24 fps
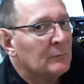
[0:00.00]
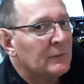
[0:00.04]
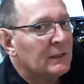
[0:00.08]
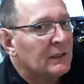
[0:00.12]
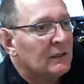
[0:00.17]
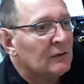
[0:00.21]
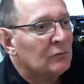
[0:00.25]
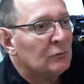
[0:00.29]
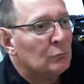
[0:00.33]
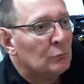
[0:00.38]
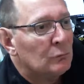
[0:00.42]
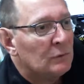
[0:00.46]

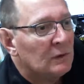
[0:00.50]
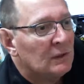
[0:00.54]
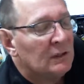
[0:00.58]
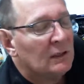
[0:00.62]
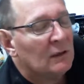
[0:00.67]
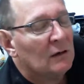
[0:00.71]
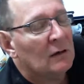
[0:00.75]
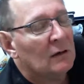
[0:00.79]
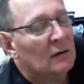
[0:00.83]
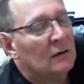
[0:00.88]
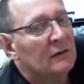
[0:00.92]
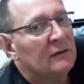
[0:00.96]
it's really
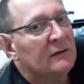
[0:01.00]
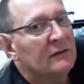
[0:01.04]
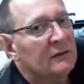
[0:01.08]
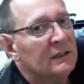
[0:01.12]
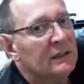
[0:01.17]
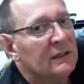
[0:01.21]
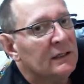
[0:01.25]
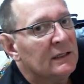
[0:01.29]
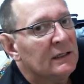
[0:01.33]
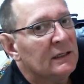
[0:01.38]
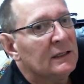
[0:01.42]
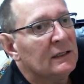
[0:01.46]
hard to
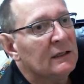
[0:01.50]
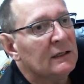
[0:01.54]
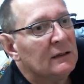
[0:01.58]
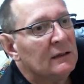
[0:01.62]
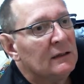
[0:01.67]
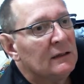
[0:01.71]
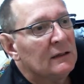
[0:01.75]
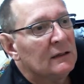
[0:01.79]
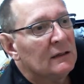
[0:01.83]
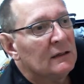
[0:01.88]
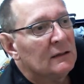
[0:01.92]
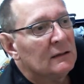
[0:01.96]
get
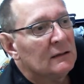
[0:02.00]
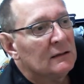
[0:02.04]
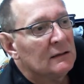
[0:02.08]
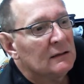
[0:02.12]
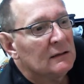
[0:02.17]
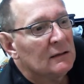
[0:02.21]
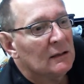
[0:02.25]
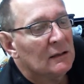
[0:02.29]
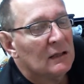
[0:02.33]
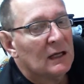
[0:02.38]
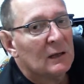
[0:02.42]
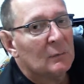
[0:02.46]

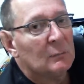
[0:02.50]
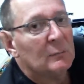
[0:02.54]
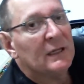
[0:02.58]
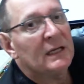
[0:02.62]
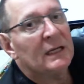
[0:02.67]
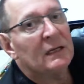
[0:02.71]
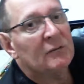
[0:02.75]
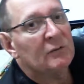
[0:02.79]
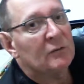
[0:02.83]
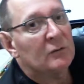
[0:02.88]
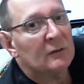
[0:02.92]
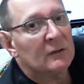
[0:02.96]
a lot of
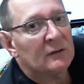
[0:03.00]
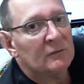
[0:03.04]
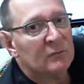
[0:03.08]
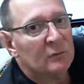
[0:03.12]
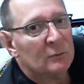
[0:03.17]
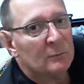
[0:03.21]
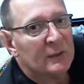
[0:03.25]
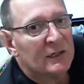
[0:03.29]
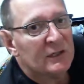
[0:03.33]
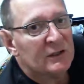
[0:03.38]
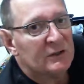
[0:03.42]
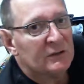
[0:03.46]
meaningful
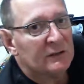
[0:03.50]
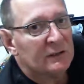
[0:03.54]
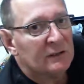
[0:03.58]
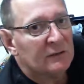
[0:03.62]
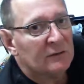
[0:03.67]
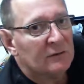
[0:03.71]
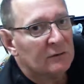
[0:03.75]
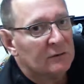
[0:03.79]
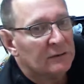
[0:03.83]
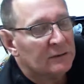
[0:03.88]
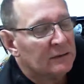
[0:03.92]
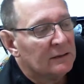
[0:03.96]
information
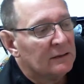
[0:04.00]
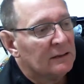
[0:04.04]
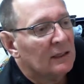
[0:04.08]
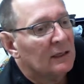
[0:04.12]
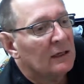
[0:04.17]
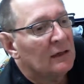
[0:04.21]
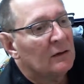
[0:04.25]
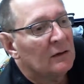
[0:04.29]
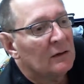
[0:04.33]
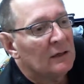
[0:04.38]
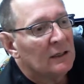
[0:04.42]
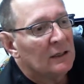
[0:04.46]
into it.
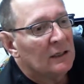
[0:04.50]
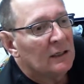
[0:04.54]
Now,